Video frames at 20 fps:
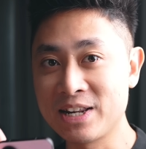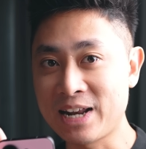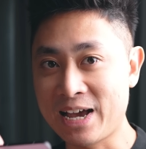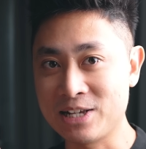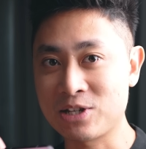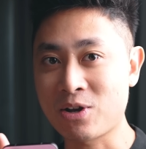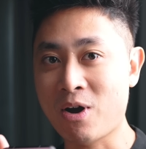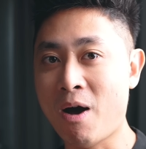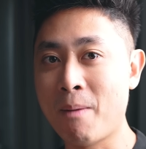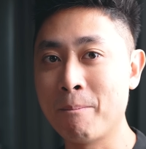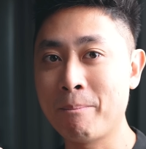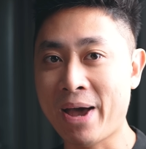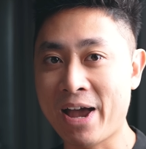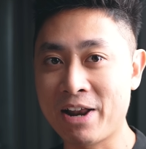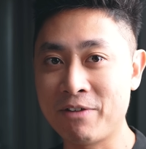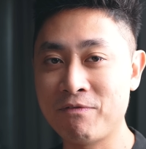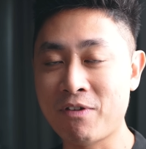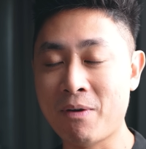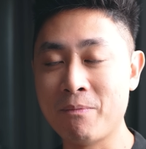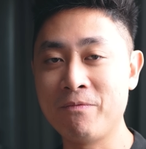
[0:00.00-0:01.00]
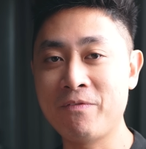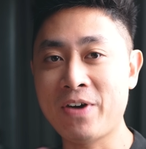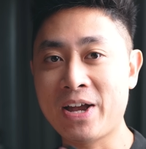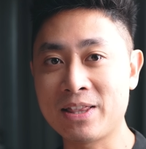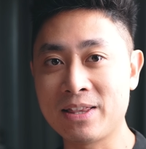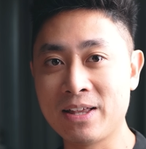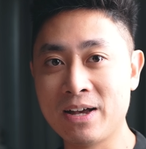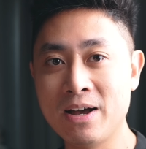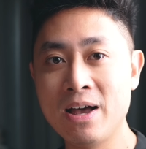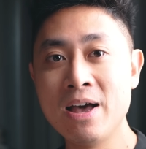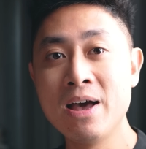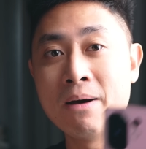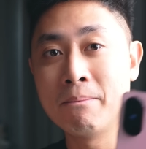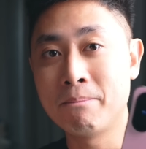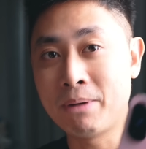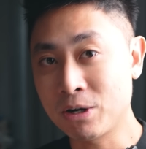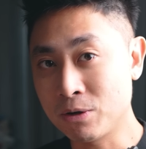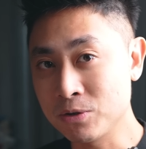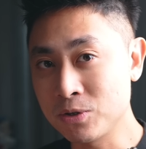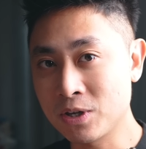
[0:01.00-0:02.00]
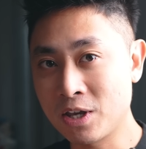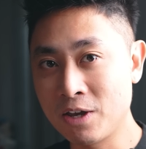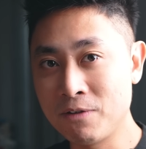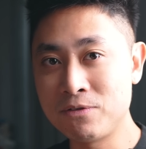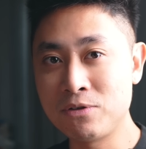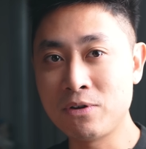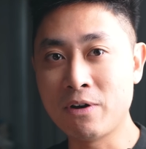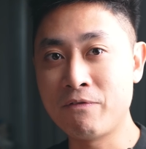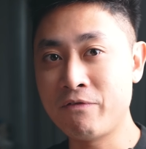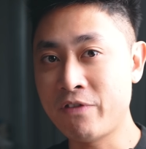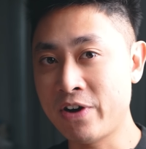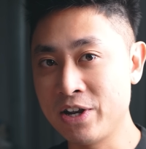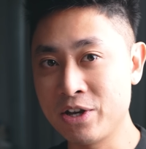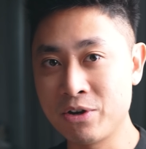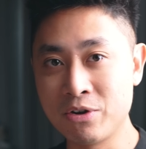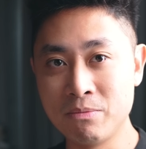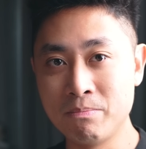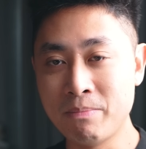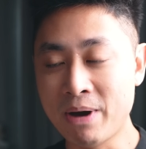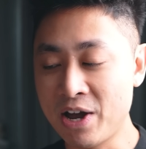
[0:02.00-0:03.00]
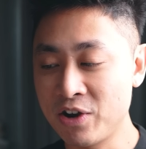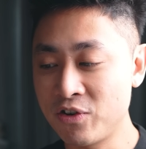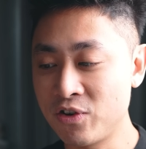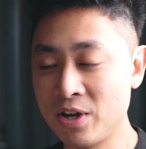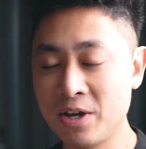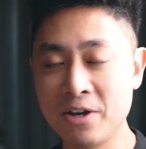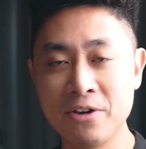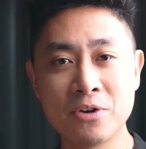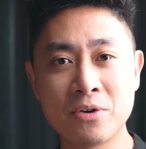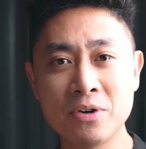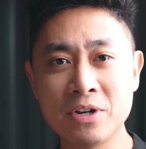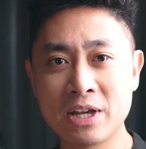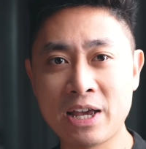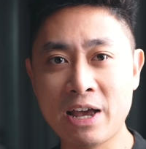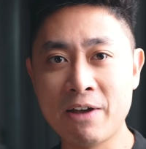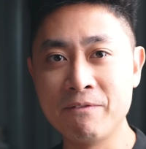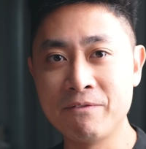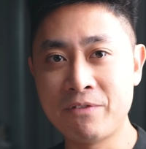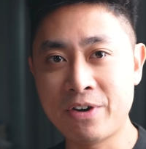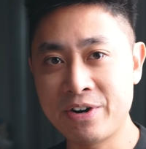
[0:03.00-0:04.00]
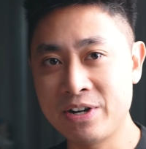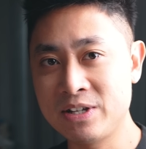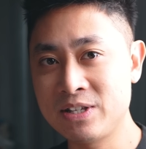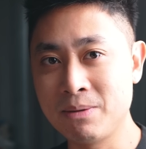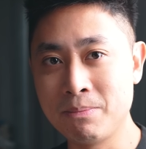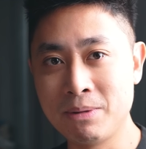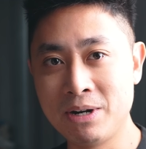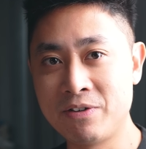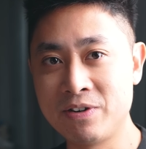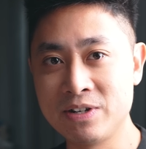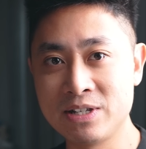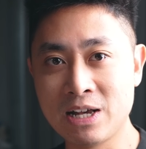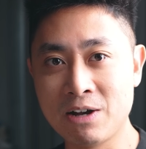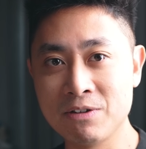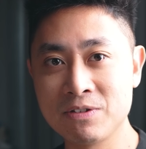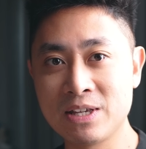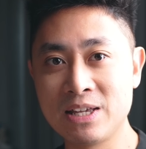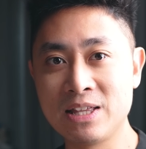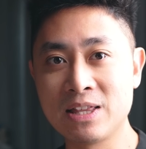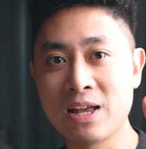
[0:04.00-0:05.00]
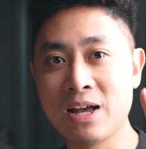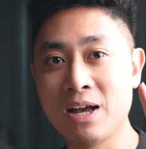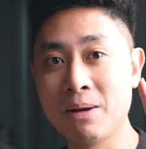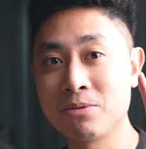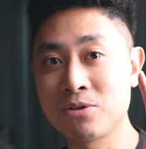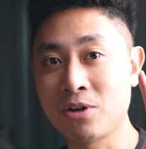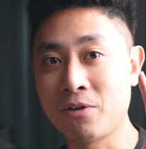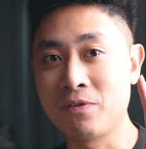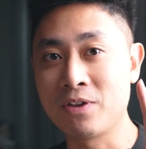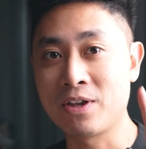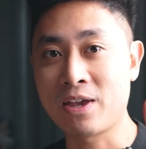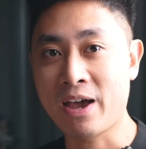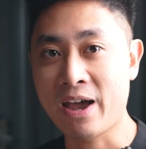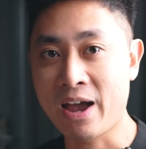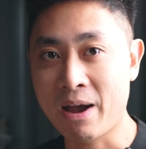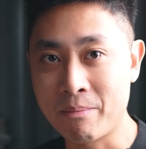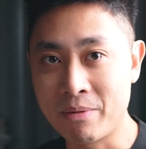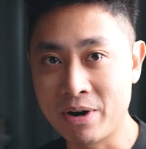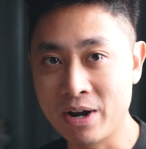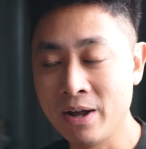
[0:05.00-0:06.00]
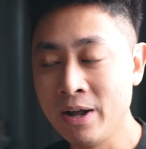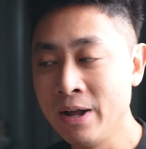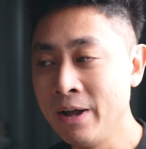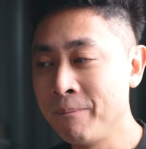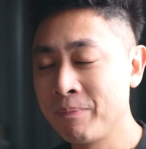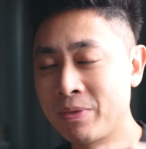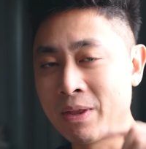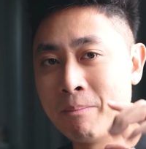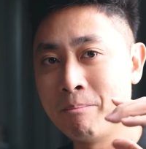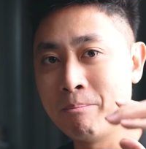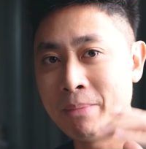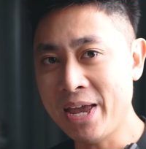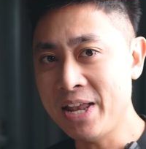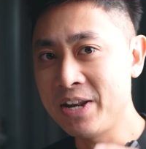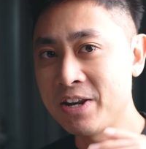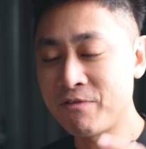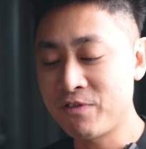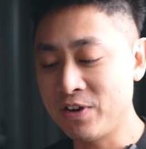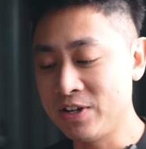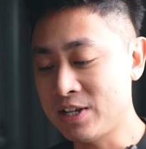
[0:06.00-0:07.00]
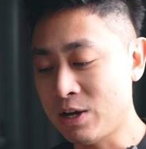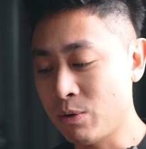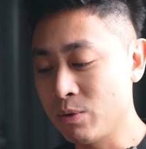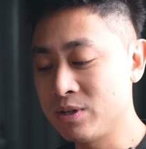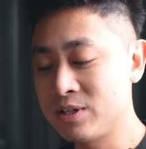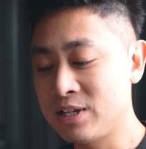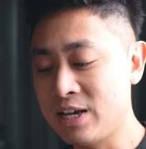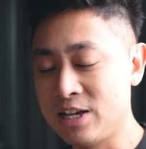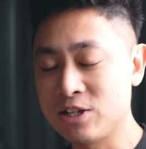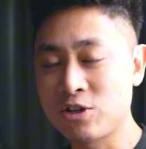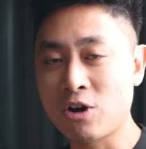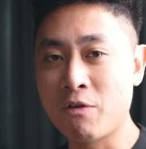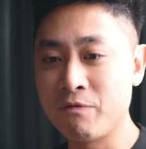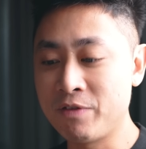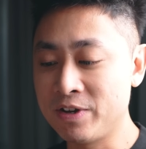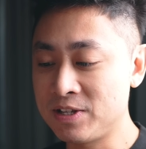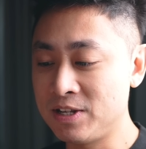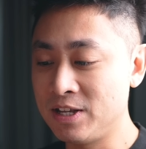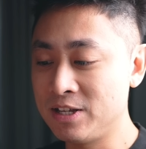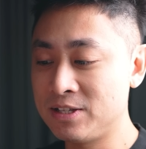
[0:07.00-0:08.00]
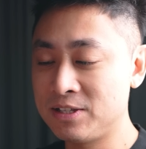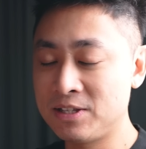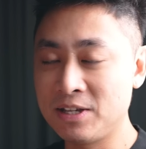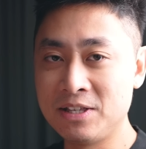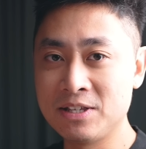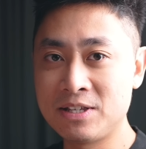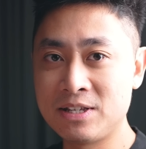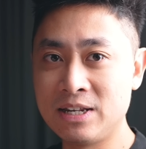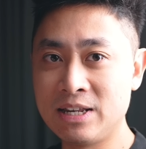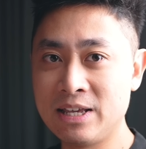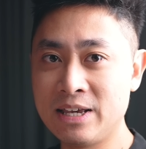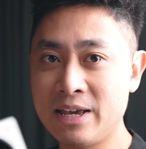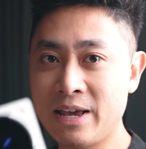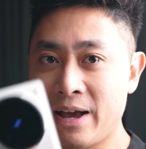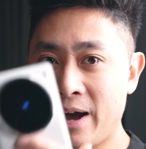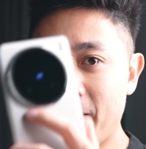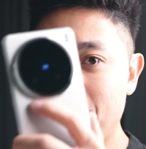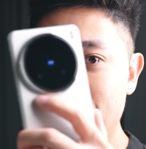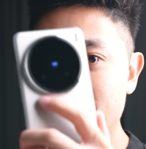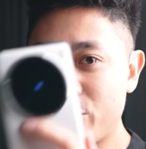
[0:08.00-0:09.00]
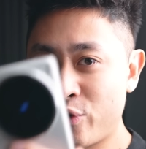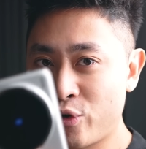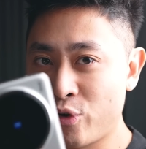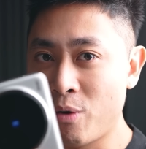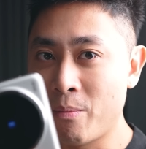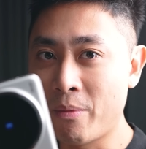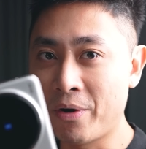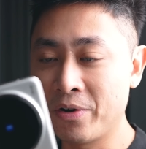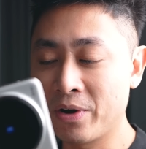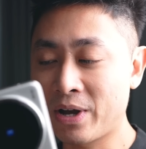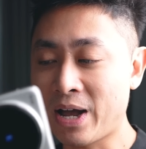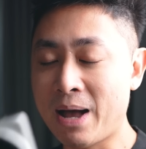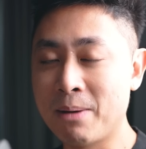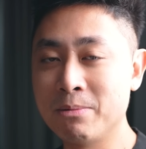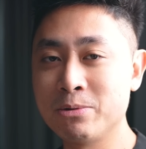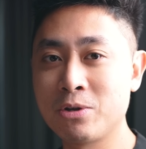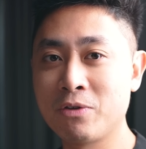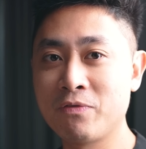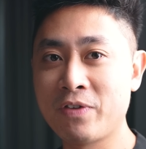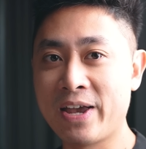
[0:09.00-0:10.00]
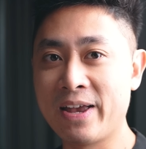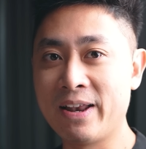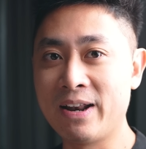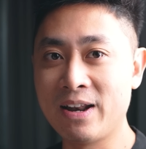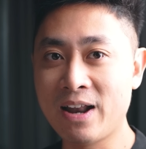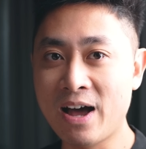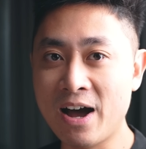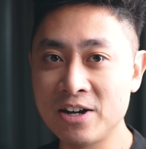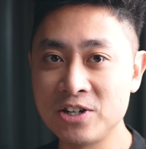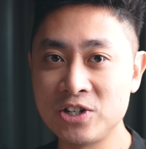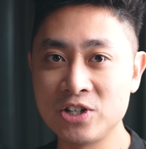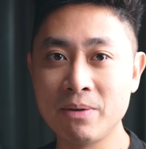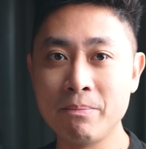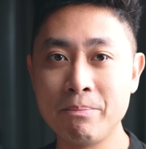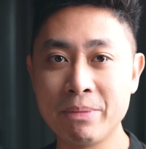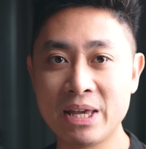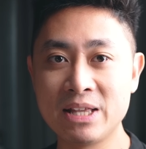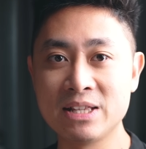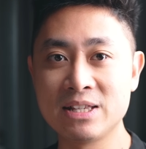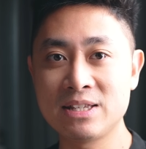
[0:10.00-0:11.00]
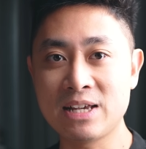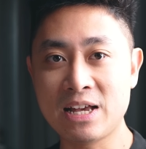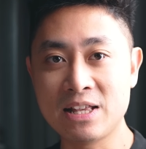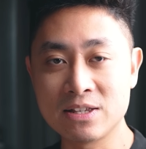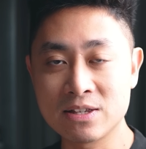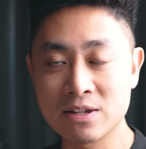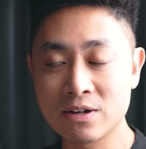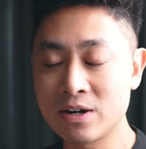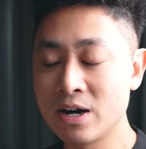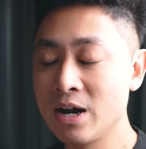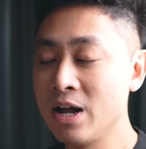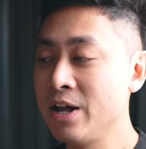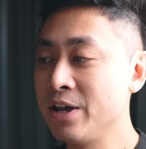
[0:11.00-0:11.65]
nice compact form factor, but also gives you a fairly good battery, you're going to get very similar results in terms of the camera. The main difference I would say is obviously, since the Pro model comes with a larger main sensor,